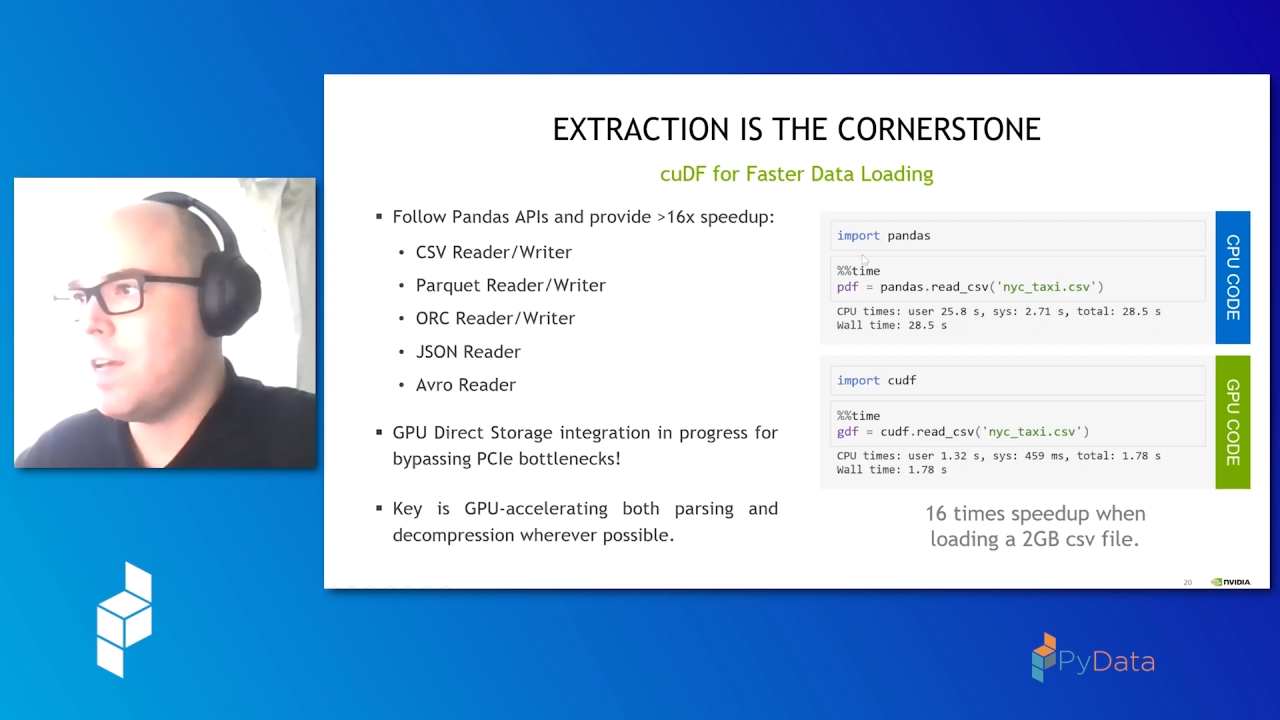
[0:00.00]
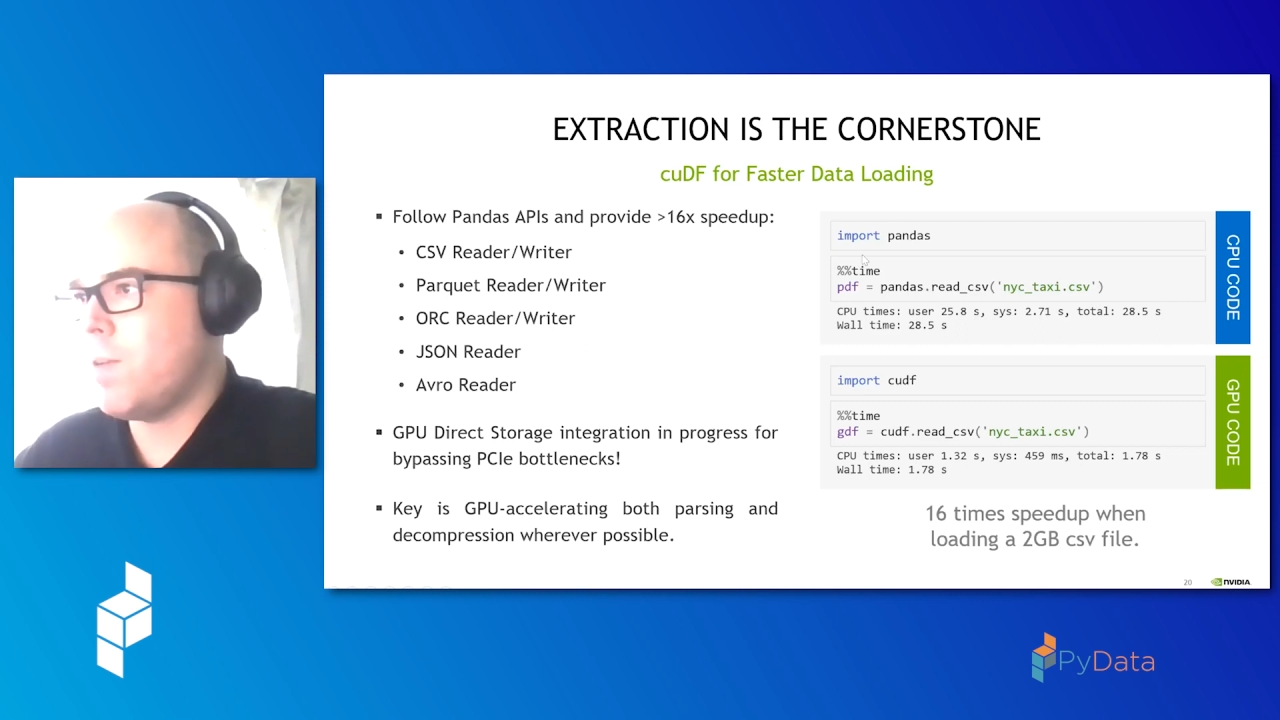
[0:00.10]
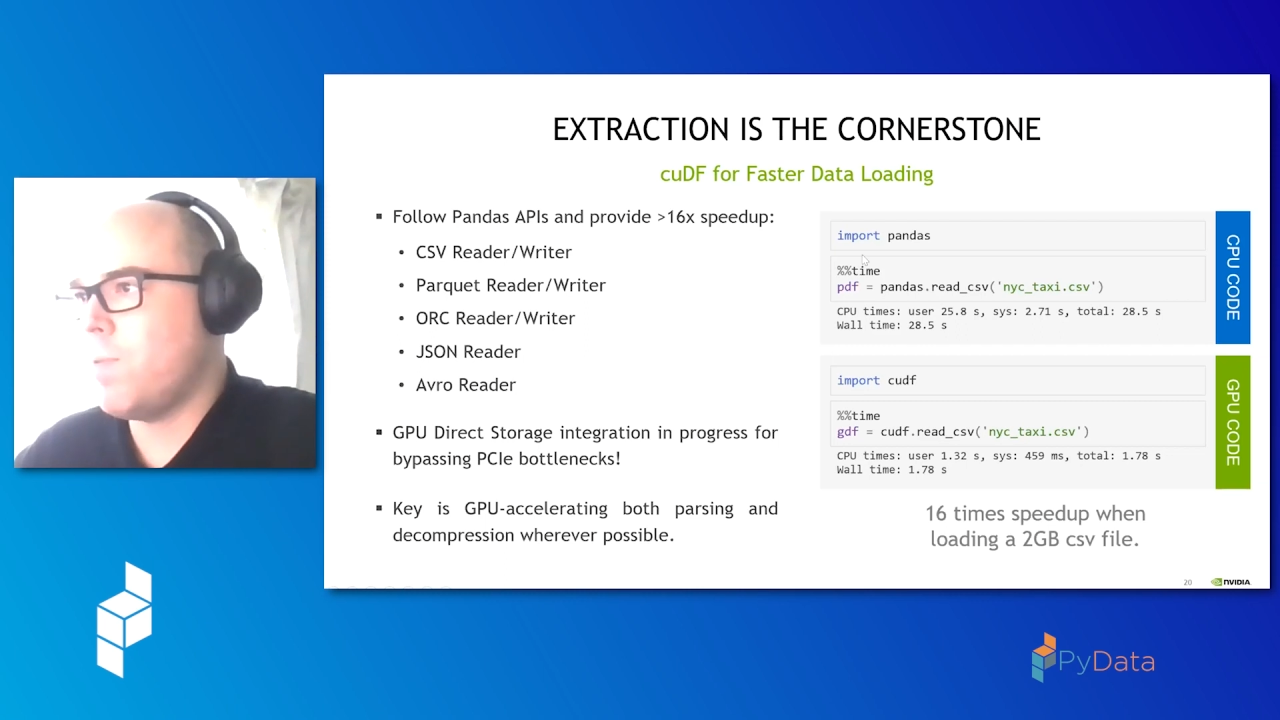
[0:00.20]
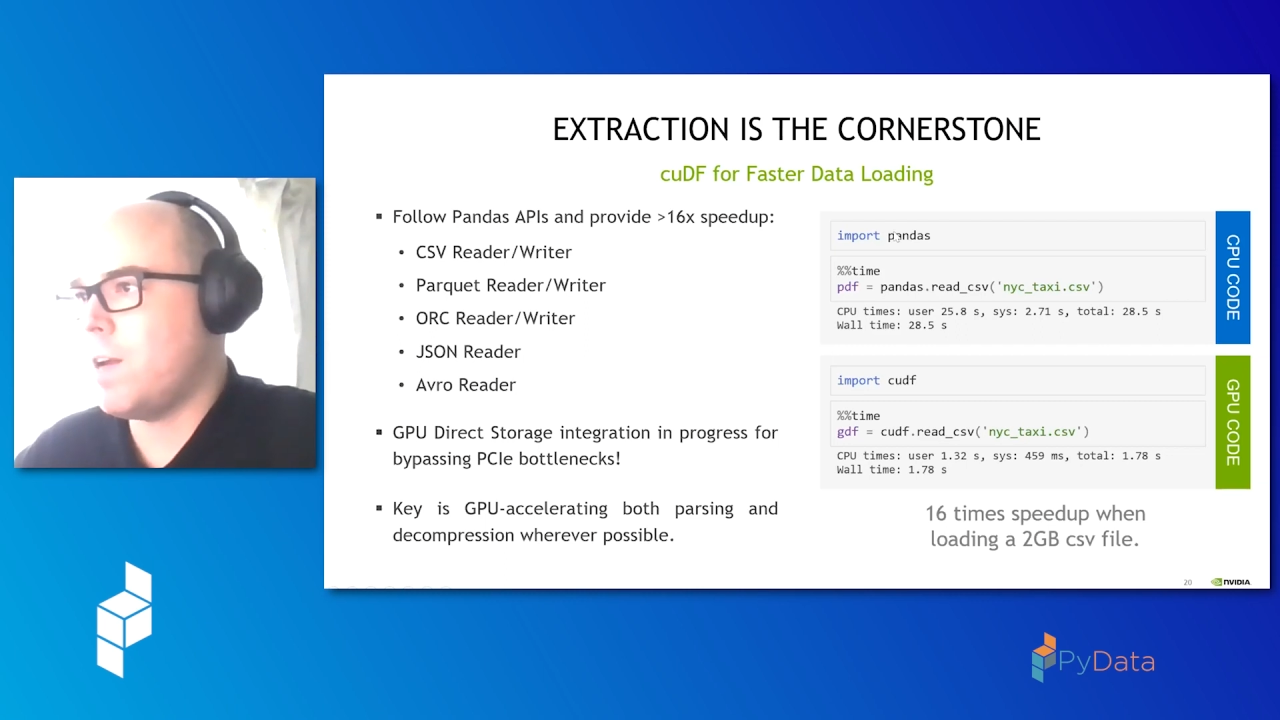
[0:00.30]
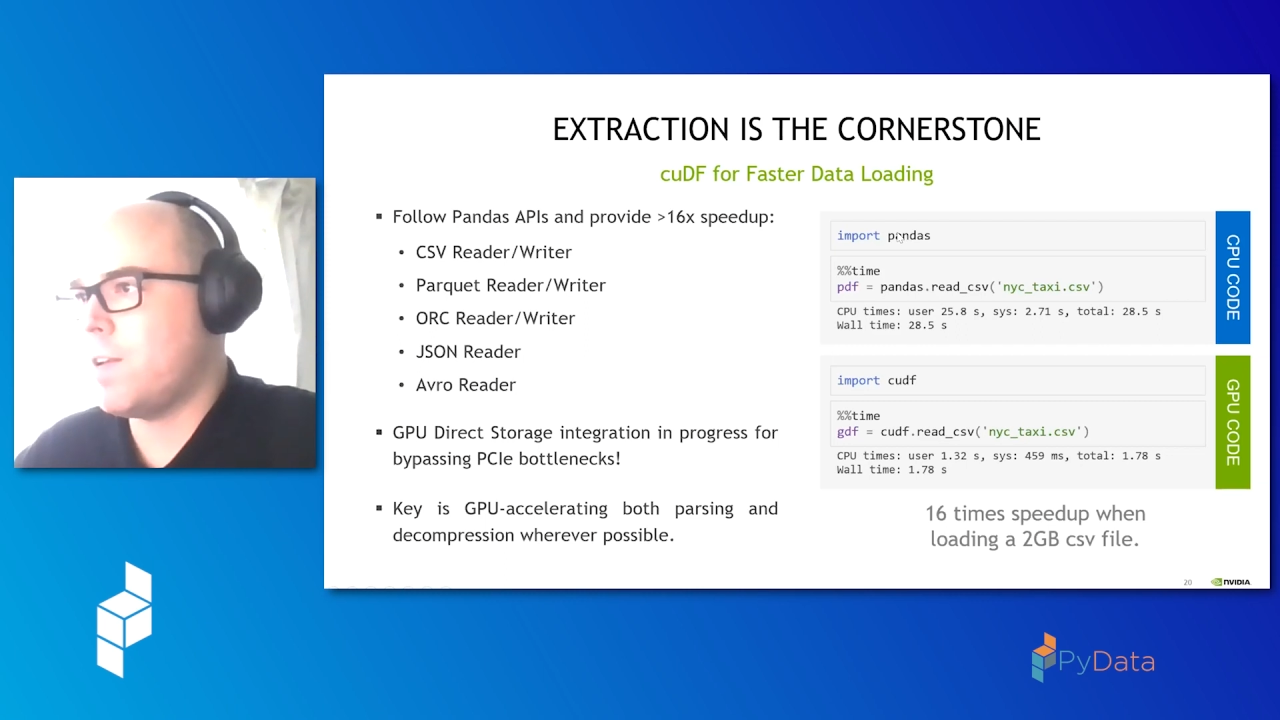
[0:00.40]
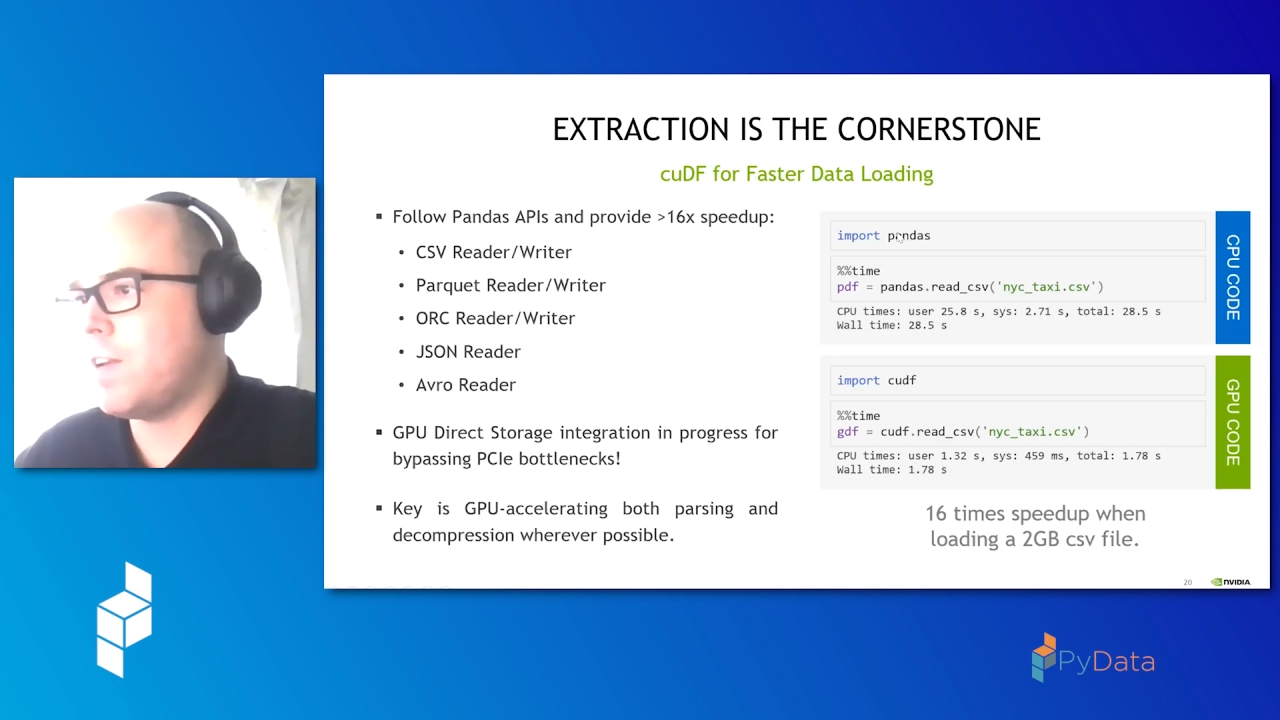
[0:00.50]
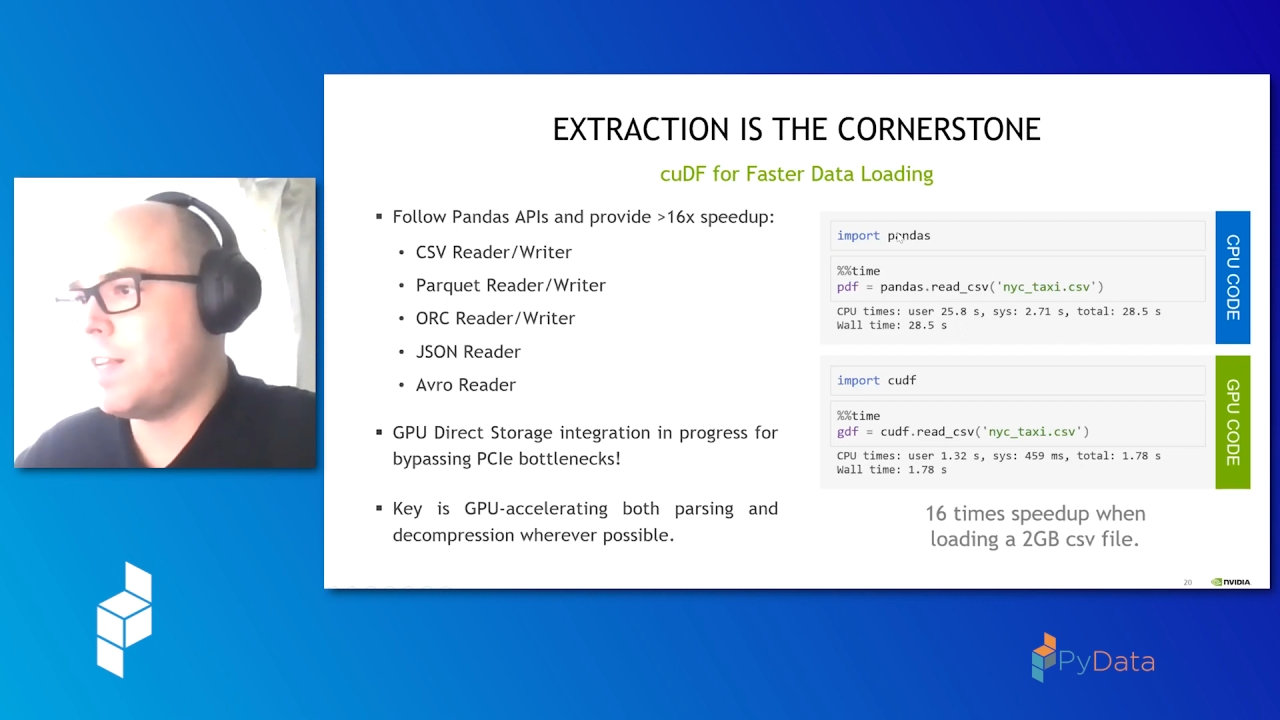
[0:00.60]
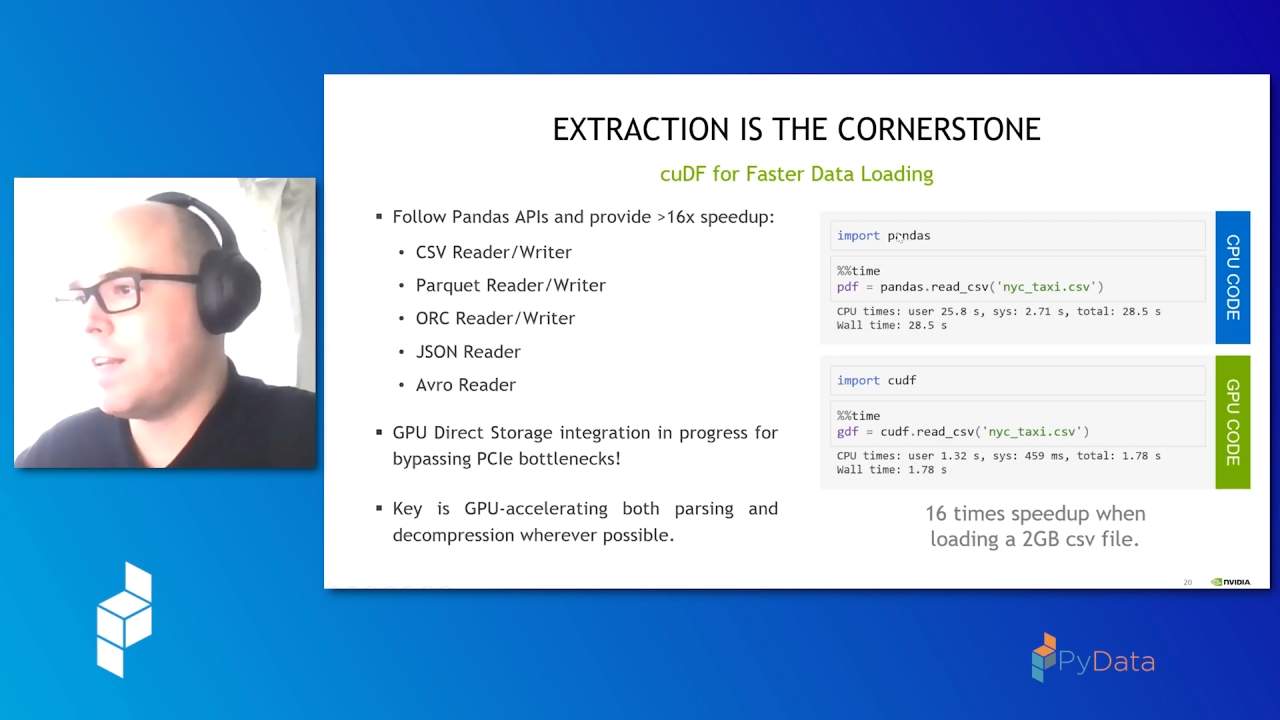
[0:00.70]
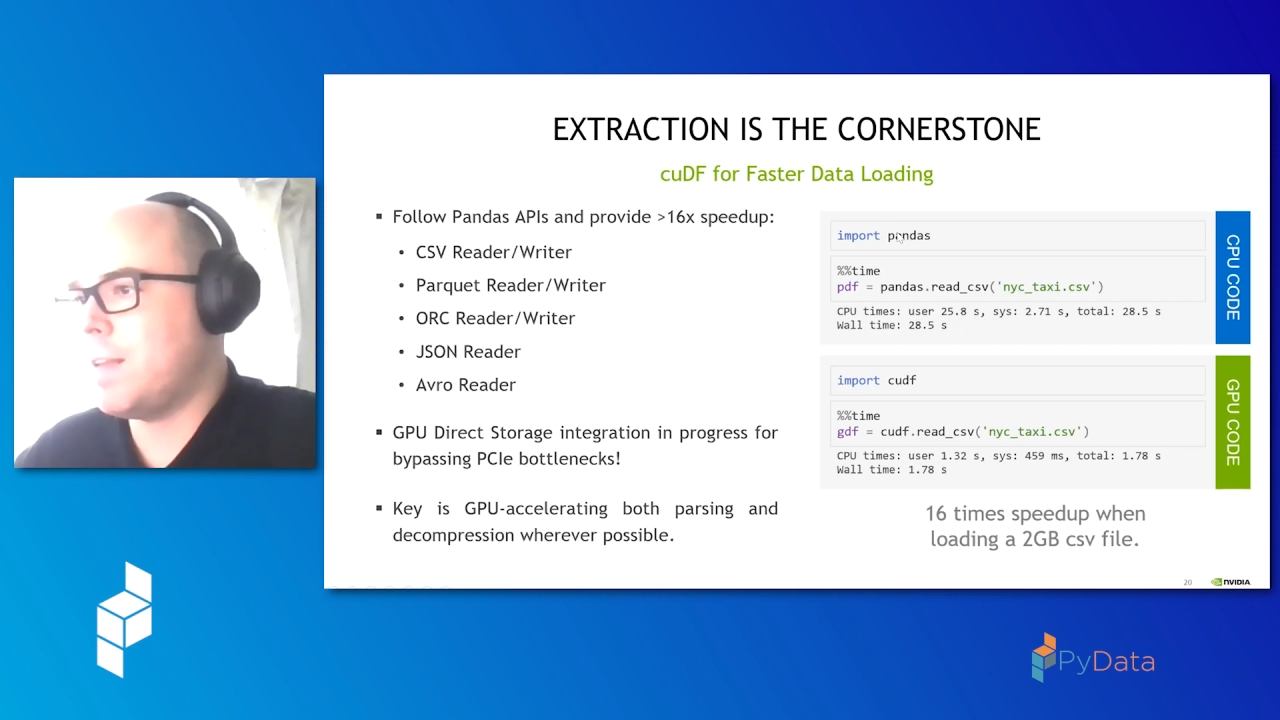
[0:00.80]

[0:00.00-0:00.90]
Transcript: one written